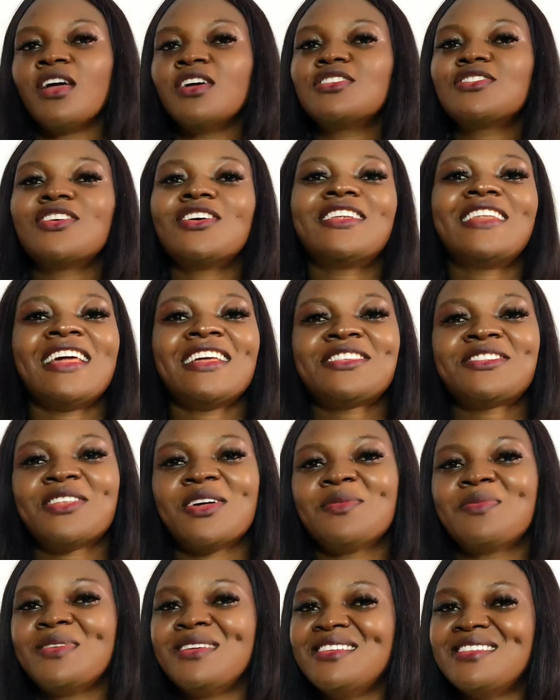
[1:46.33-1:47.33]
So next
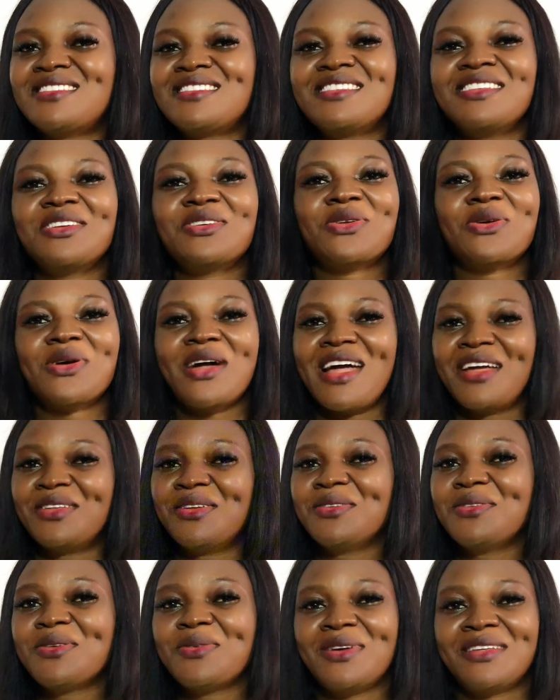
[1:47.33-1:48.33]
up is Slido. I
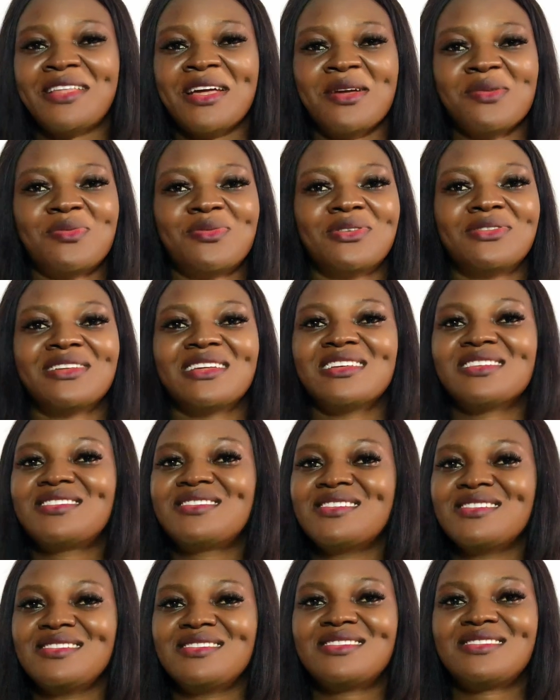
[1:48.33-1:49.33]
don't know whether I
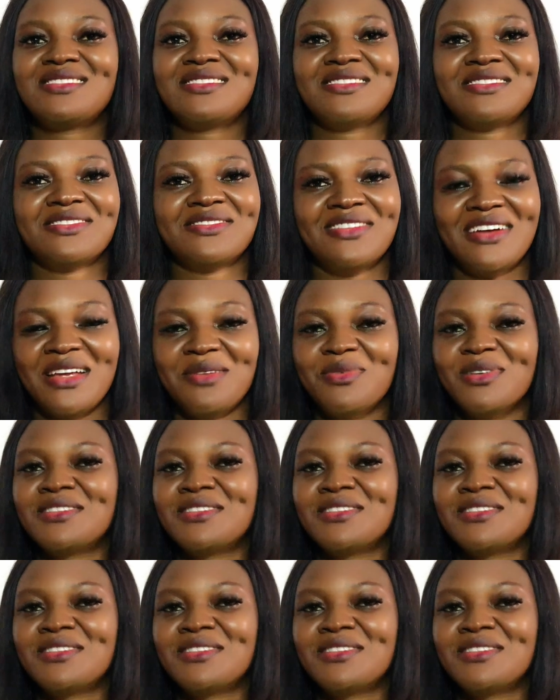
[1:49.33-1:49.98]
pronounced it right,